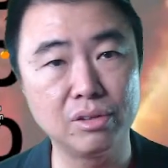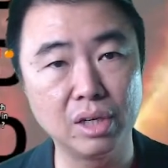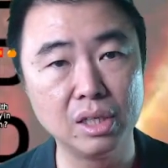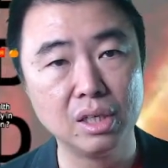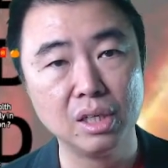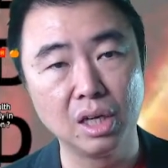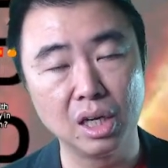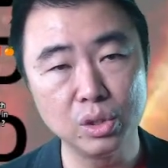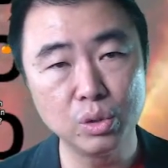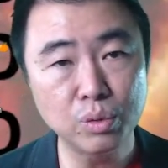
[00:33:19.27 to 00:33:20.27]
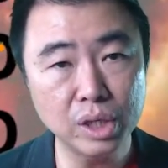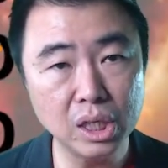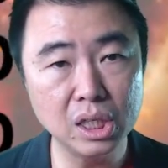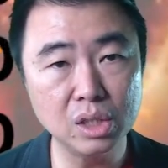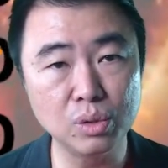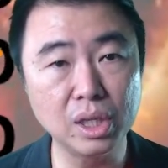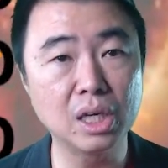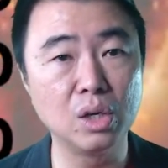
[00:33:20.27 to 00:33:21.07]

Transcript: right, you really need to take